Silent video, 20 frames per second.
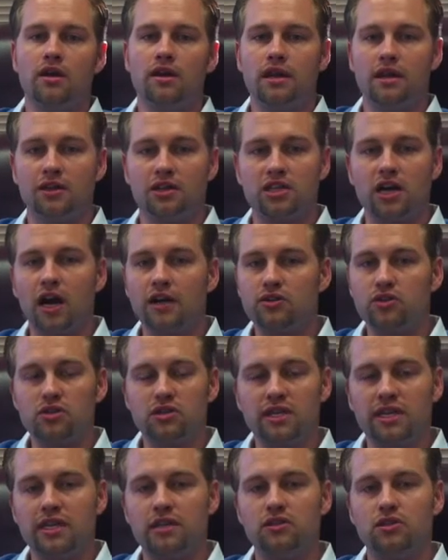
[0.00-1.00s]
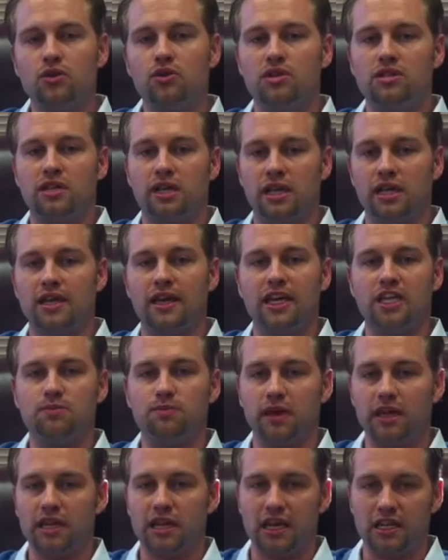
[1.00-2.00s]
Now the doctors can't do this on a
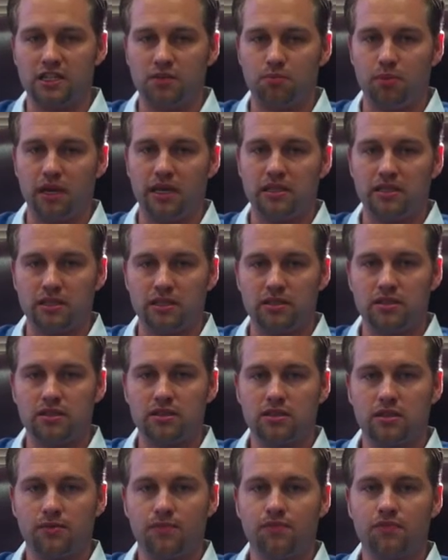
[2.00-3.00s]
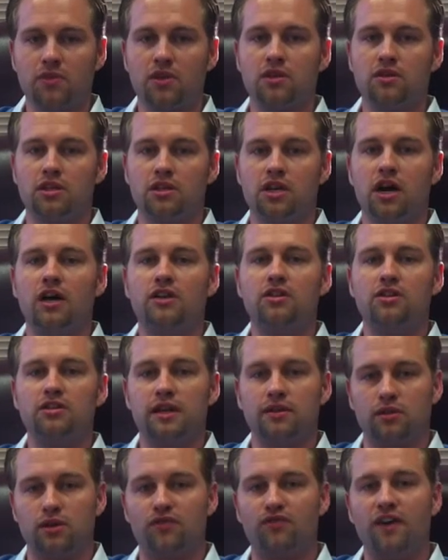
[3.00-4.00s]
case-by-case -case basis. The doctors
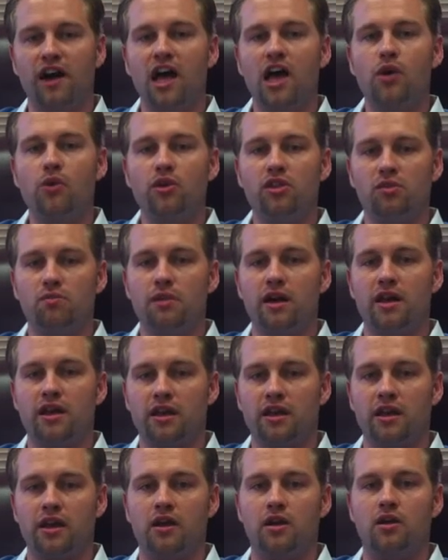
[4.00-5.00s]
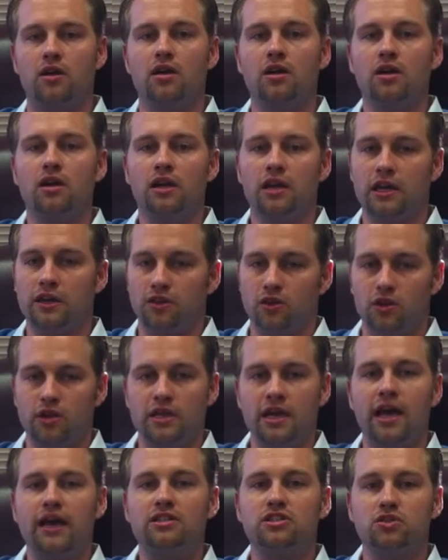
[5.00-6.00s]
have to file with Medicare either
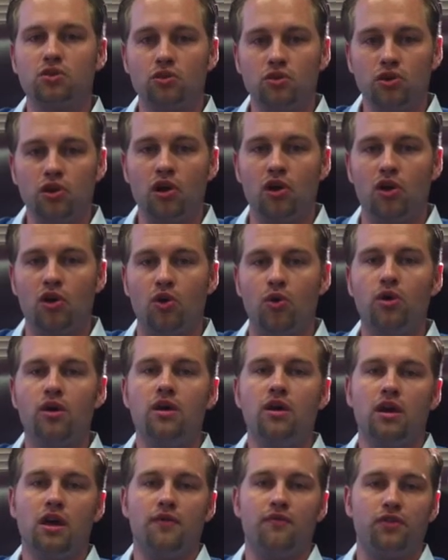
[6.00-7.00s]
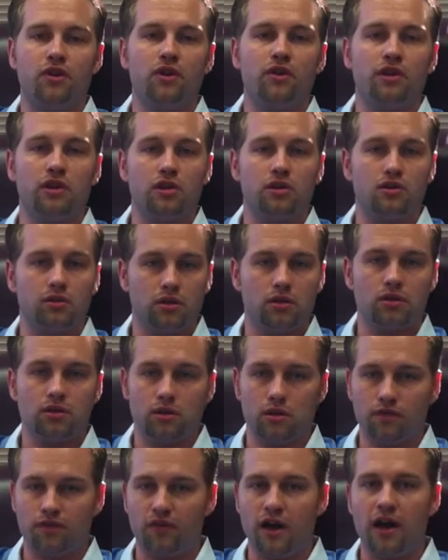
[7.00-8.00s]
yes or no if they're going to
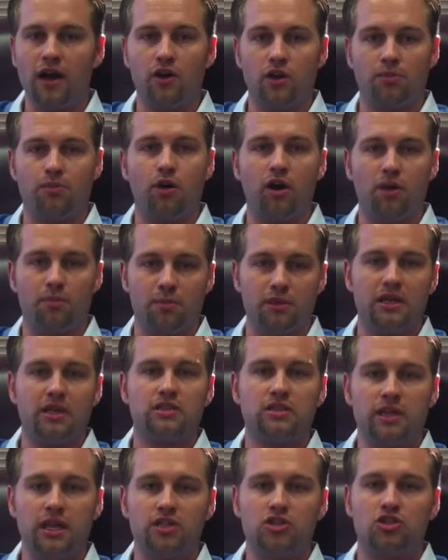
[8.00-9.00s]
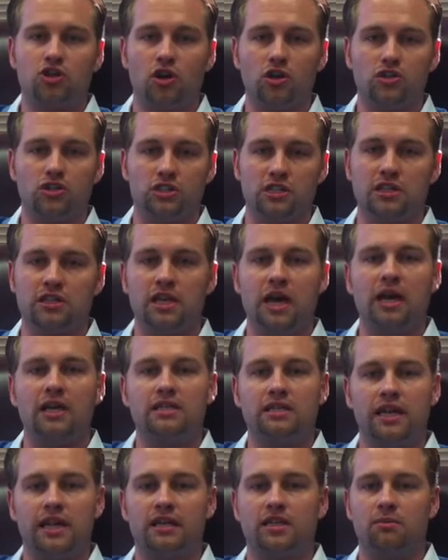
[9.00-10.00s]
file the Part B excess charges and
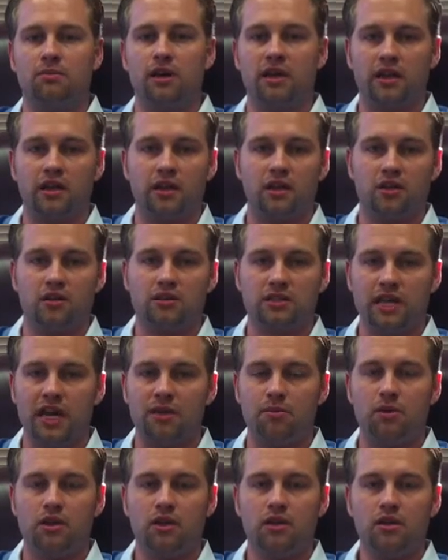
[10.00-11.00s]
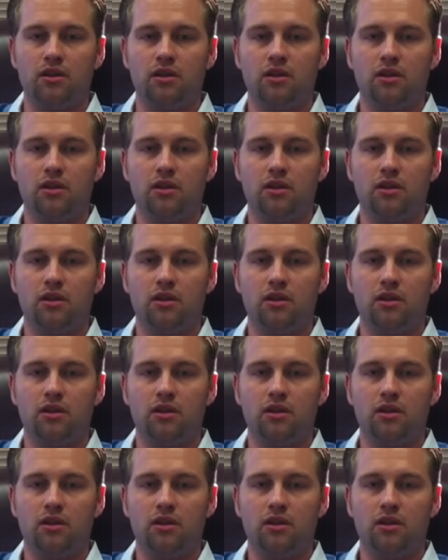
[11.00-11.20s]
not take the Medicare assignment.